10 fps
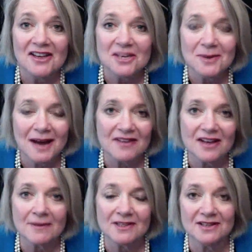you have the
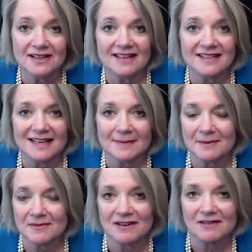opportunity to set up
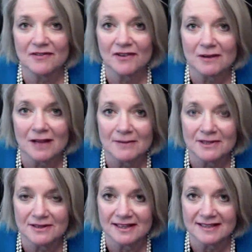some great referral
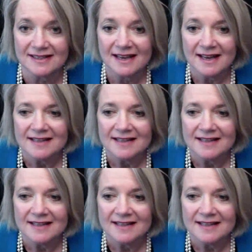opportunities.